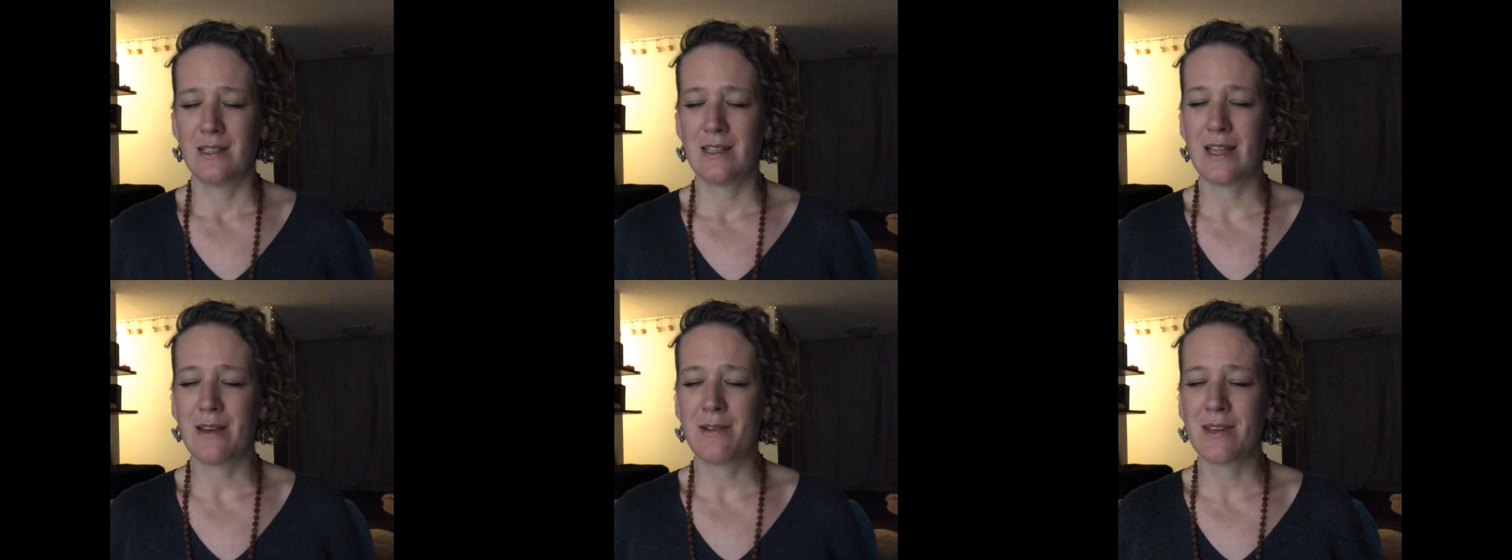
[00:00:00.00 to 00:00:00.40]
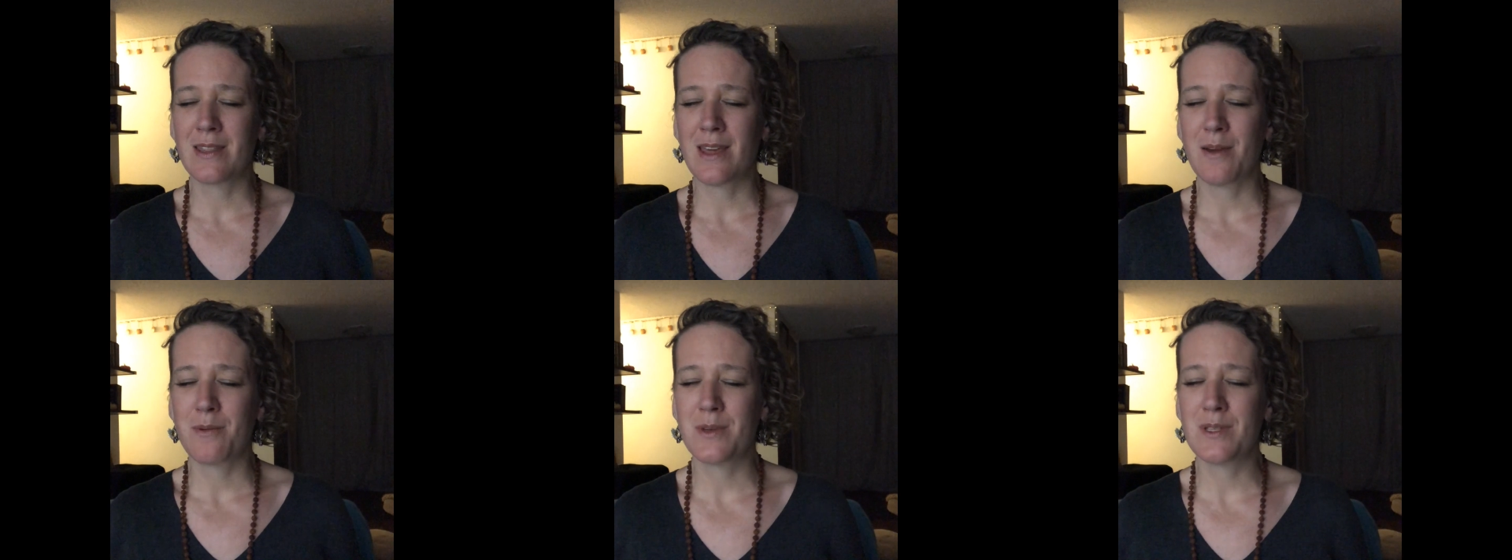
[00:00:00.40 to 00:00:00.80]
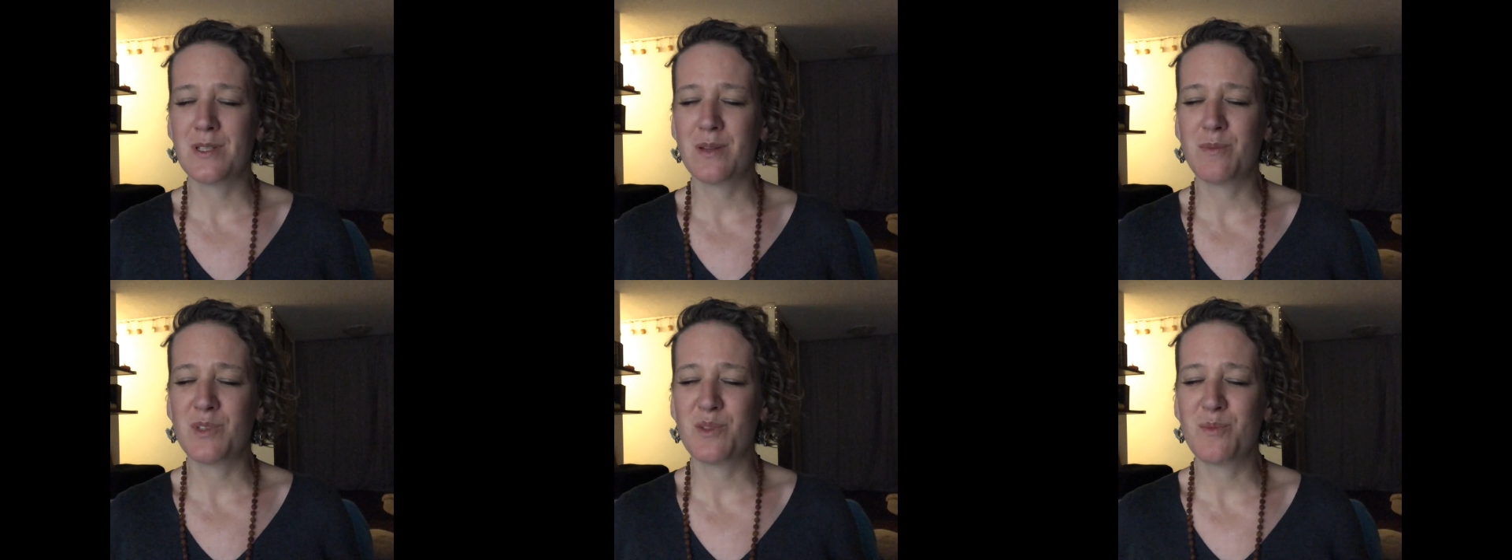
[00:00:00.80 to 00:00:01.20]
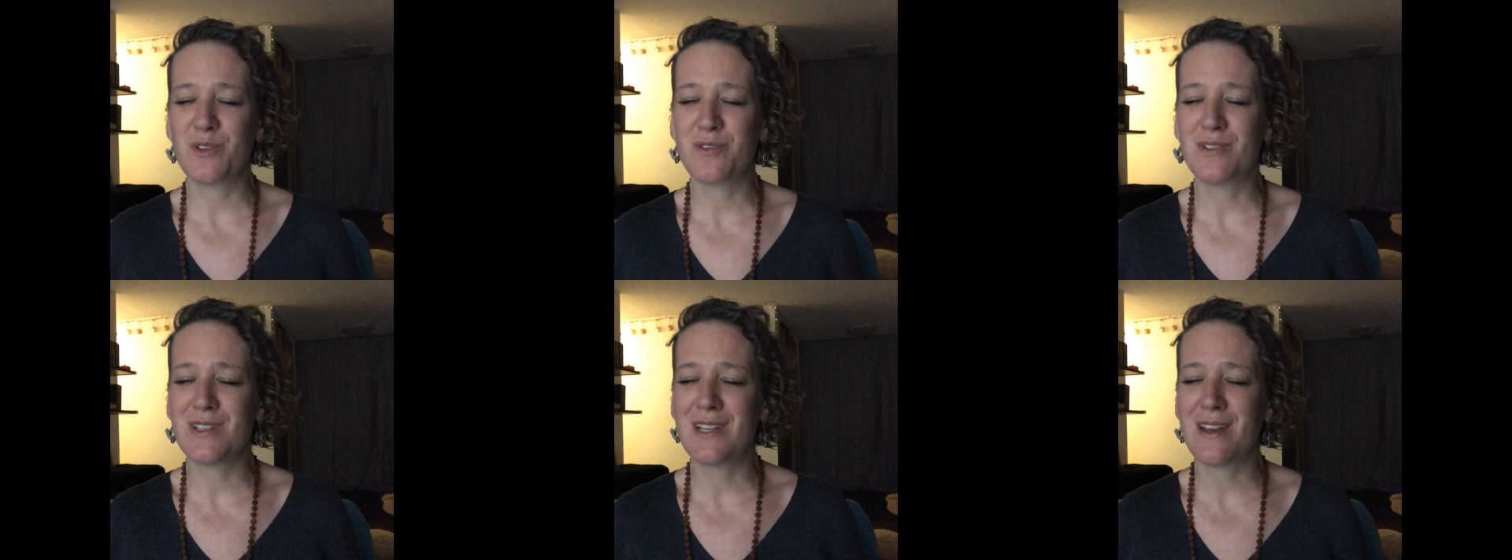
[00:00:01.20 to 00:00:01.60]
Allowing that wisdom to
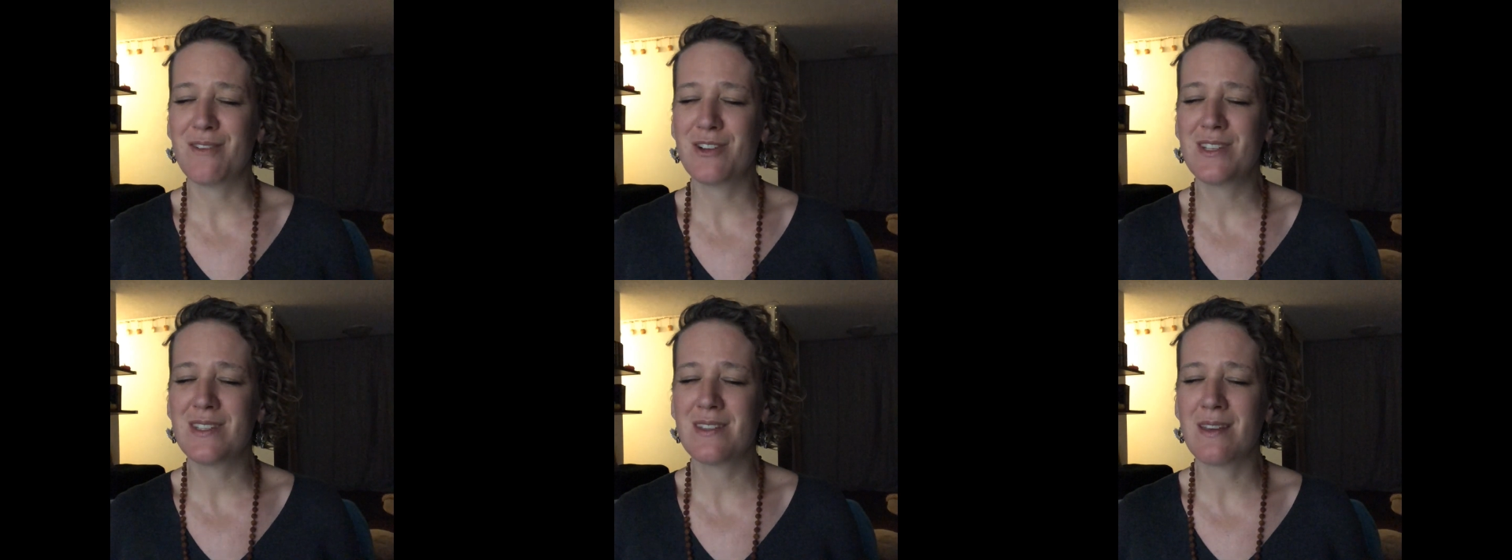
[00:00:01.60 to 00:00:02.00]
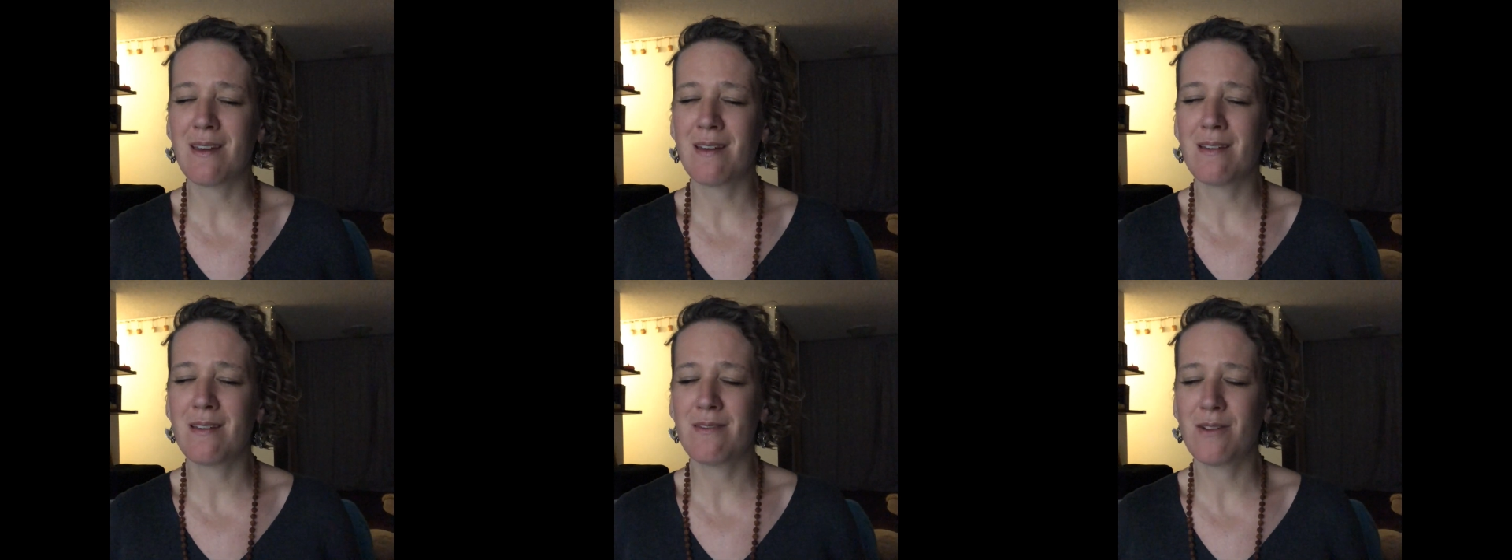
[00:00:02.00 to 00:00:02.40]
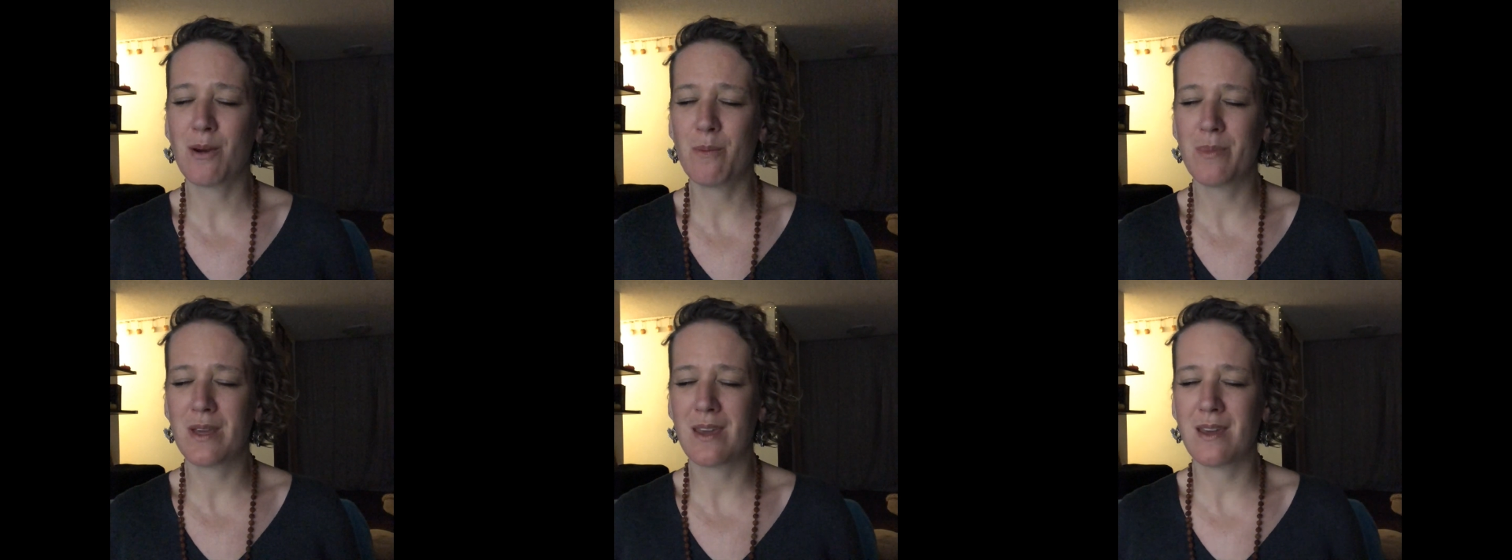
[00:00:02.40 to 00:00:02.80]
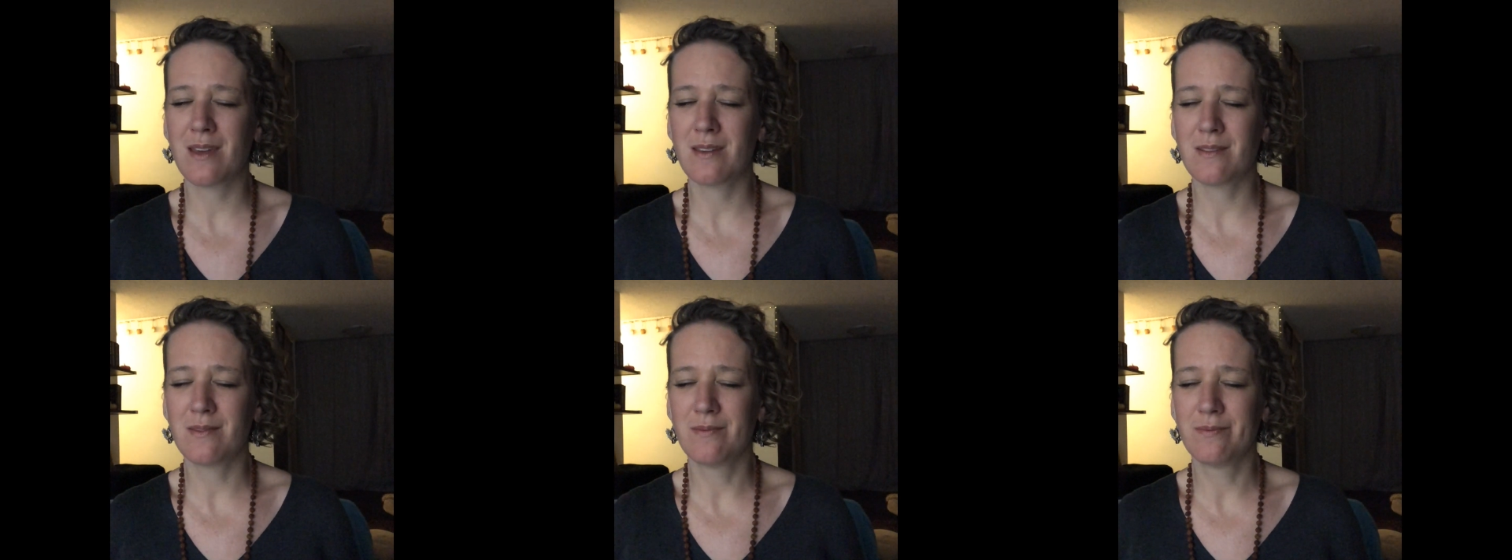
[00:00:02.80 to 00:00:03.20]
move into every cell of our
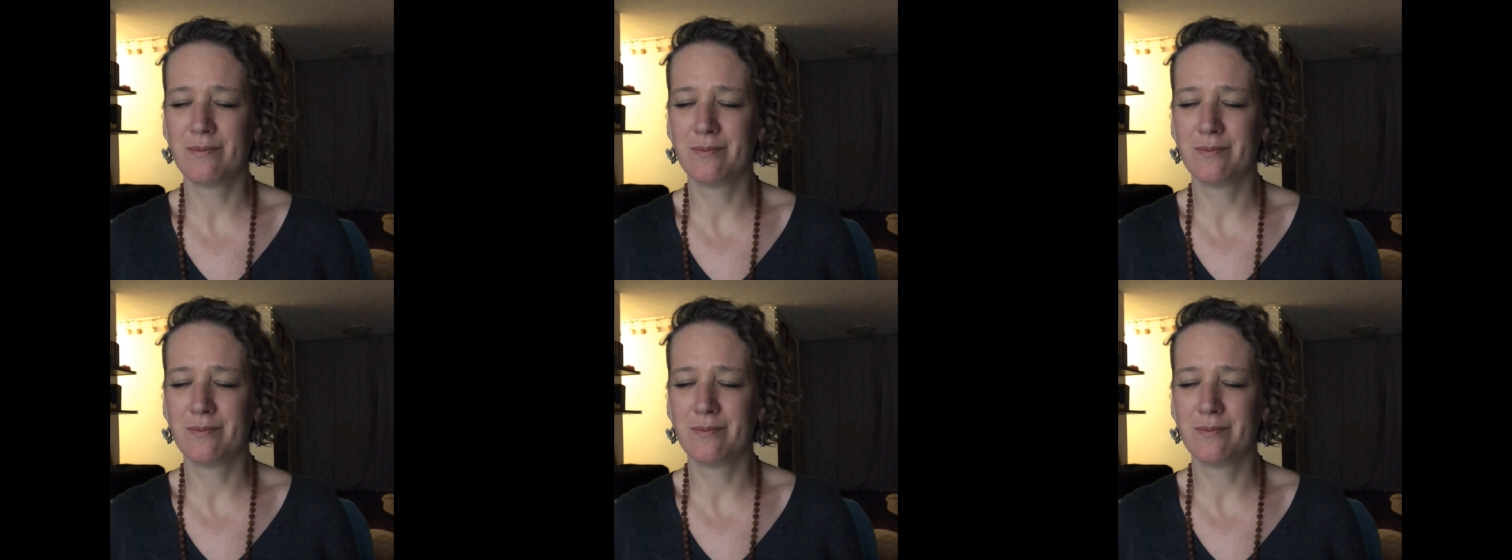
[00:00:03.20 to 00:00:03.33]
being.